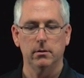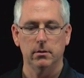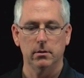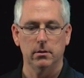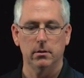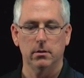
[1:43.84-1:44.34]

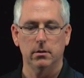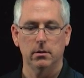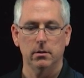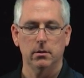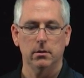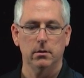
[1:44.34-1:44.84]

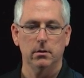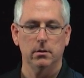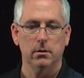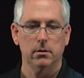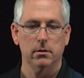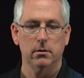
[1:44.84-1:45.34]

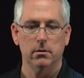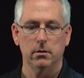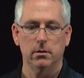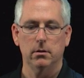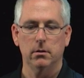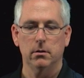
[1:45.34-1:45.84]

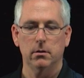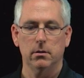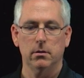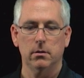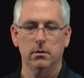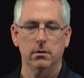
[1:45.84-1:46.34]

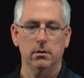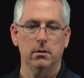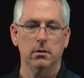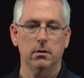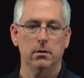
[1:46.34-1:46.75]
No one is speaking in this clip.